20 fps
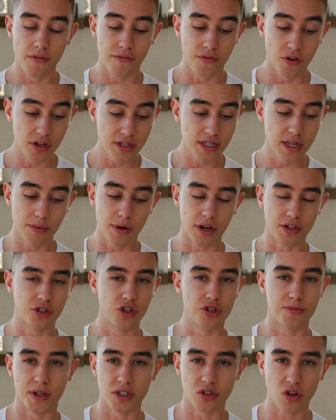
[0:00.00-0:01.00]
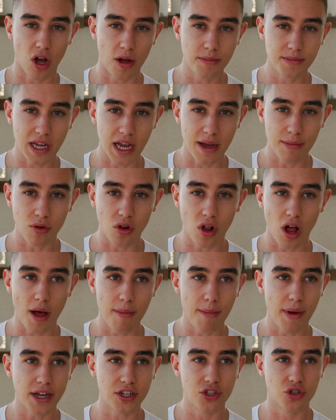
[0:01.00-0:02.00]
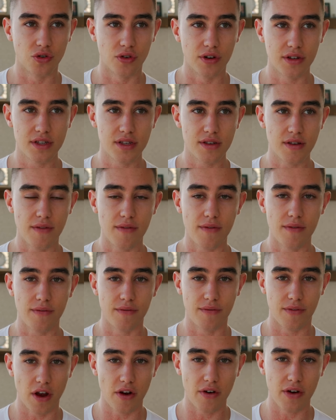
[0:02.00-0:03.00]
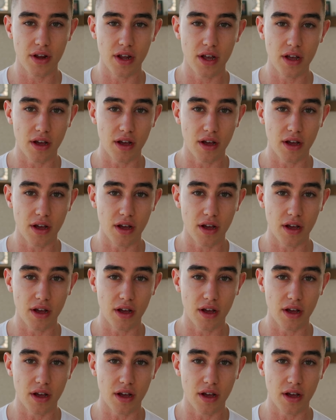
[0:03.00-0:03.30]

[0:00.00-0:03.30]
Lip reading: Firstly, when I choose my timetable, I make sure it's very